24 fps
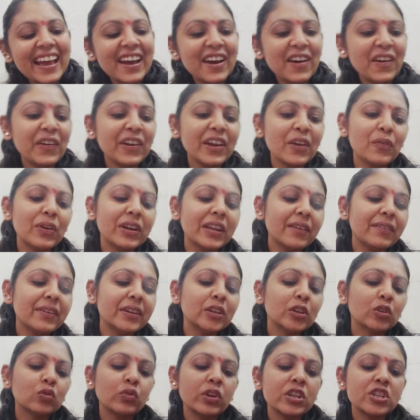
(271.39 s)
Okay, whatever
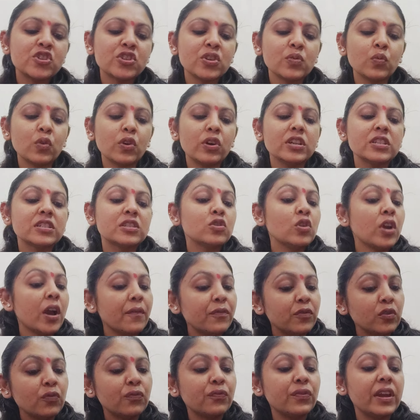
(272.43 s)
your question was, you
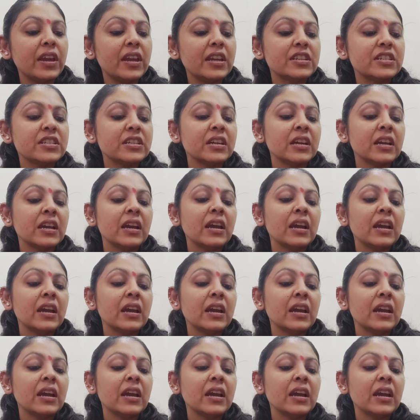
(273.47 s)
have to wait